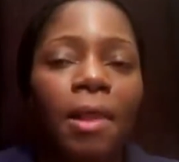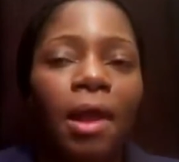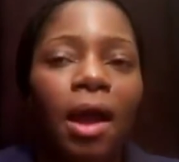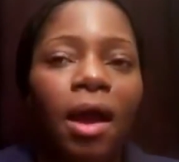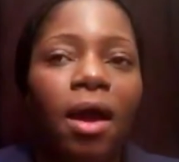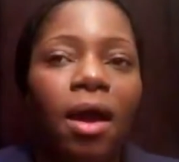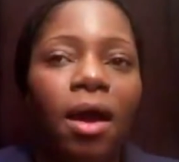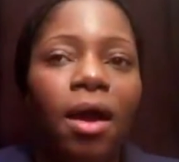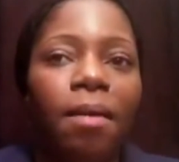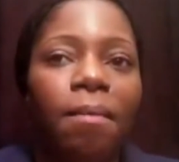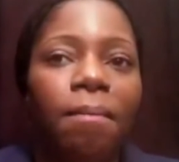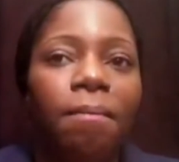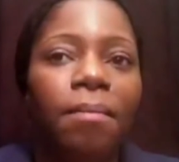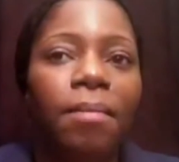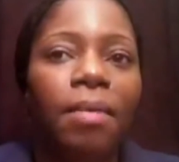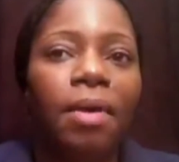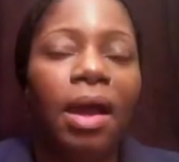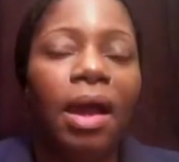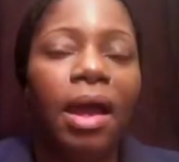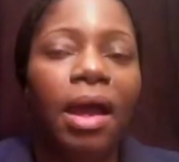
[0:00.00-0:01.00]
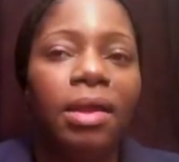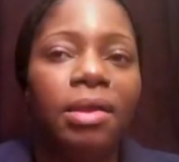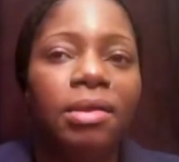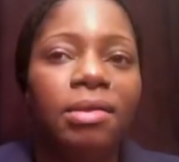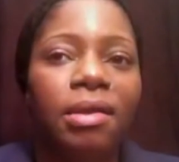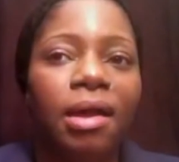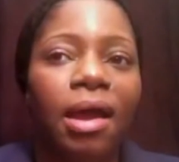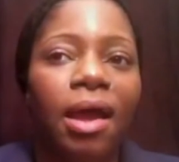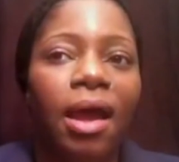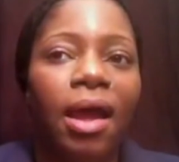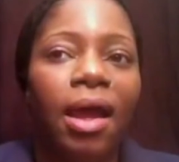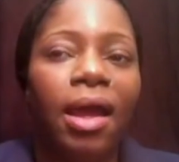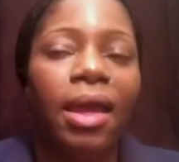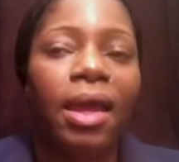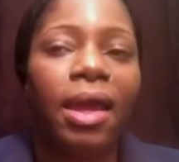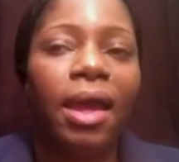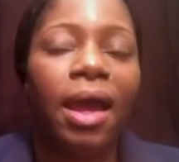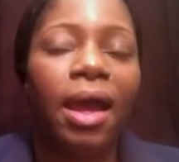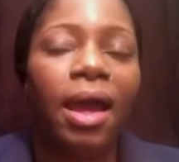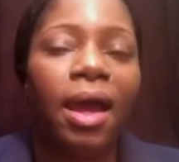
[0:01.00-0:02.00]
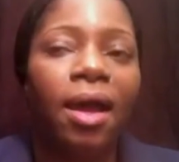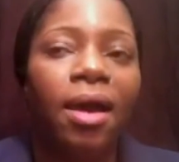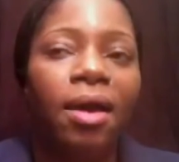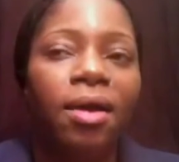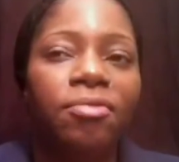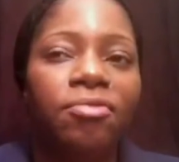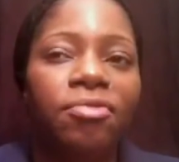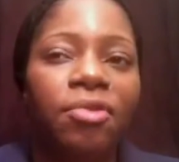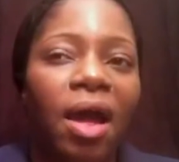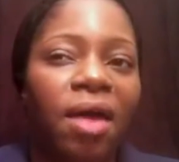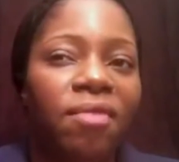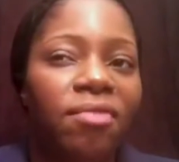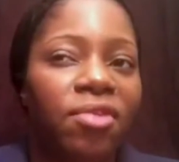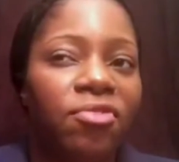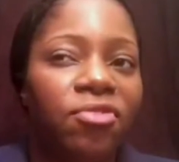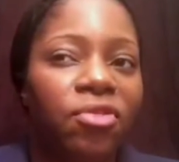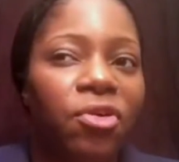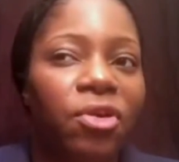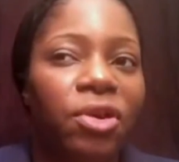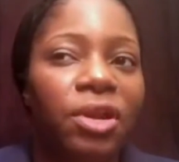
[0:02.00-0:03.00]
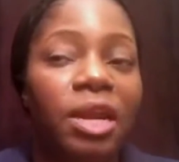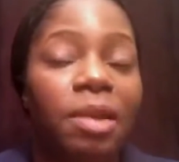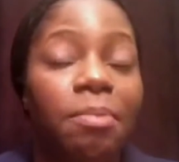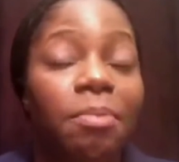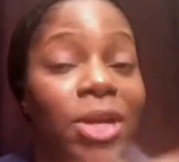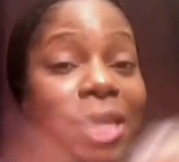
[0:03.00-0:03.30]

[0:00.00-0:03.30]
And have I forgotten anybody?